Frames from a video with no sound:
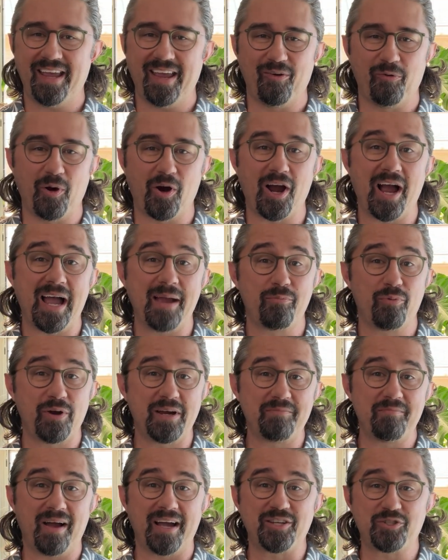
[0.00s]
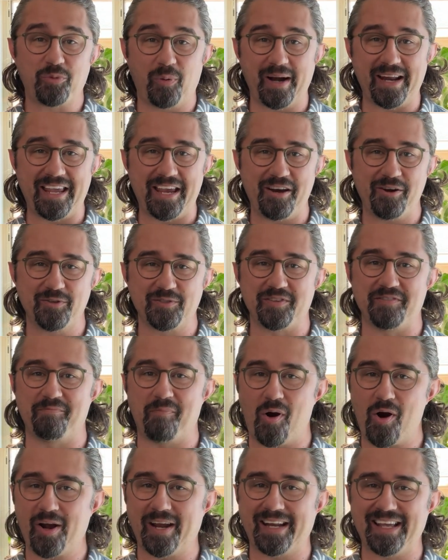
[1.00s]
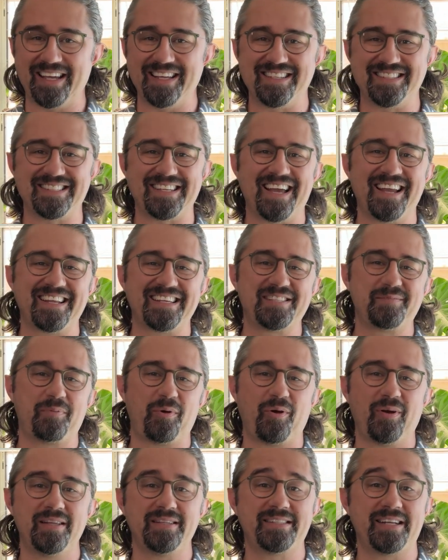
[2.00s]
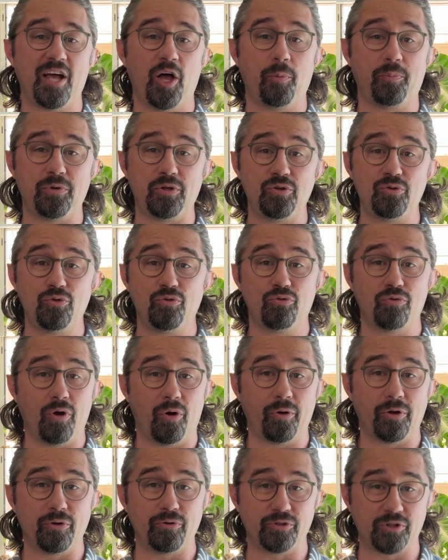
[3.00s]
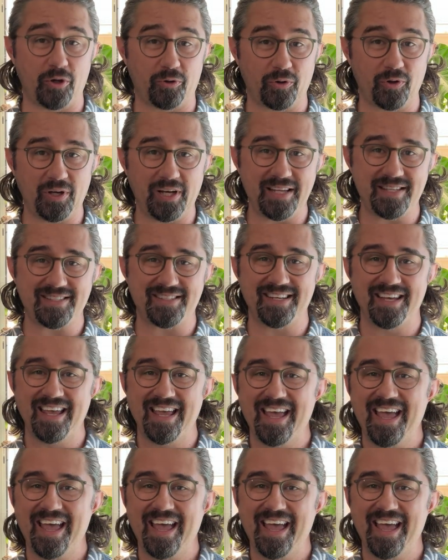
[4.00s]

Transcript: where I bring my 20 years of marketing and design experience to help you grow your donor list